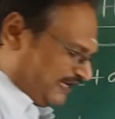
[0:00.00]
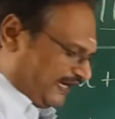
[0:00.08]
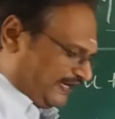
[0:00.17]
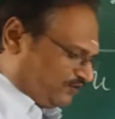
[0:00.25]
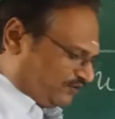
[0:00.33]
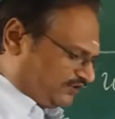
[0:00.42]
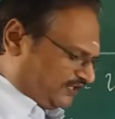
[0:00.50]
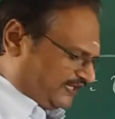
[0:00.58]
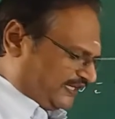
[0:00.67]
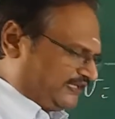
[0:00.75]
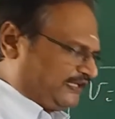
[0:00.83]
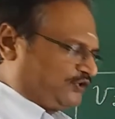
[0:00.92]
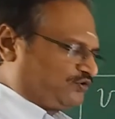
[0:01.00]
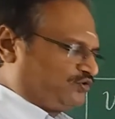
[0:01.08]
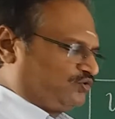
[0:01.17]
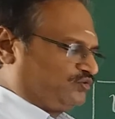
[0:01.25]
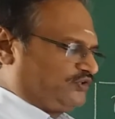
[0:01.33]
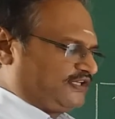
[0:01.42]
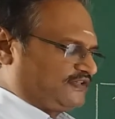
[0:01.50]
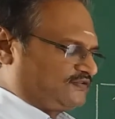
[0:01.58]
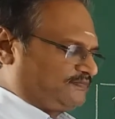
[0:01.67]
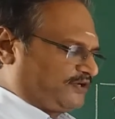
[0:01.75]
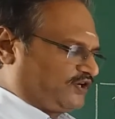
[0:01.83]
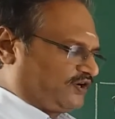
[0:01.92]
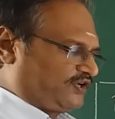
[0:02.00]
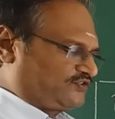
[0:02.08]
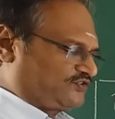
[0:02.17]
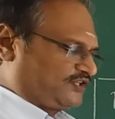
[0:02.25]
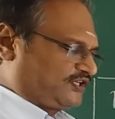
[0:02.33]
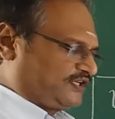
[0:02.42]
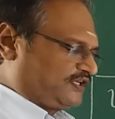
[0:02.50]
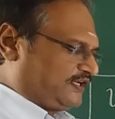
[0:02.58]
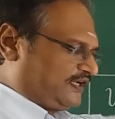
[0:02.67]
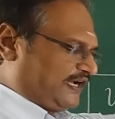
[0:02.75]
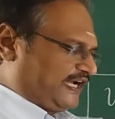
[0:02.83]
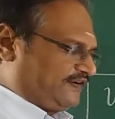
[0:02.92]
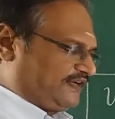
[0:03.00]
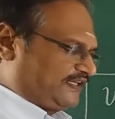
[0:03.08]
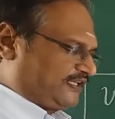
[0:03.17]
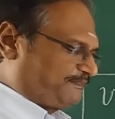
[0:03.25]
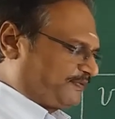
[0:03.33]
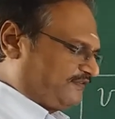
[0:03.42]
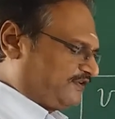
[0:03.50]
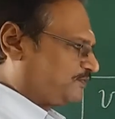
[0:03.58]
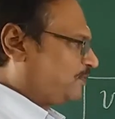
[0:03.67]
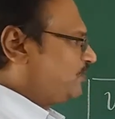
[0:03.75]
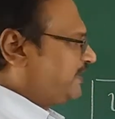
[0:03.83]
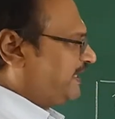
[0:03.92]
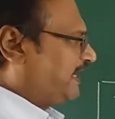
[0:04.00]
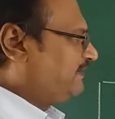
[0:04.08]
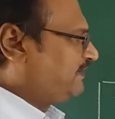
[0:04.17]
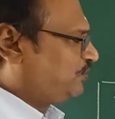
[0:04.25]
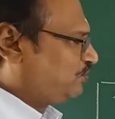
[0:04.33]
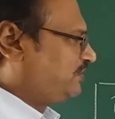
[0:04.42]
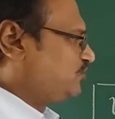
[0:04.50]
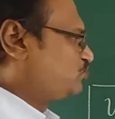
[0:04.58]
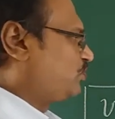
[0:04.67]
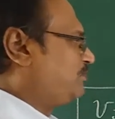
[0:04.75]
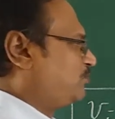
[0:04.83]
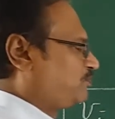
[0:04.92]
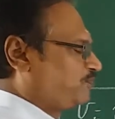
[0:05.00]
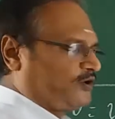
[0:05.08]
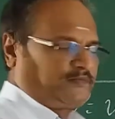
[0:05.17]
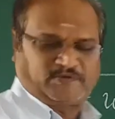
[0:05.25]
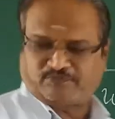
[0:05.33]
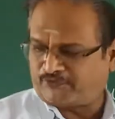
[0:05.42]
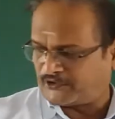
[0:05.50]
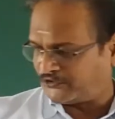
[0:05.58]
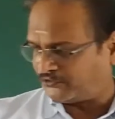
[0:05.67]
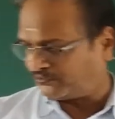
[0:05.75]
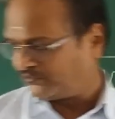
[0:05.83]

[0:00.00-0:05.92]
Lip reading: I don't think I need to do this because I have done the previous one. Okay, I will do this one more problem for you.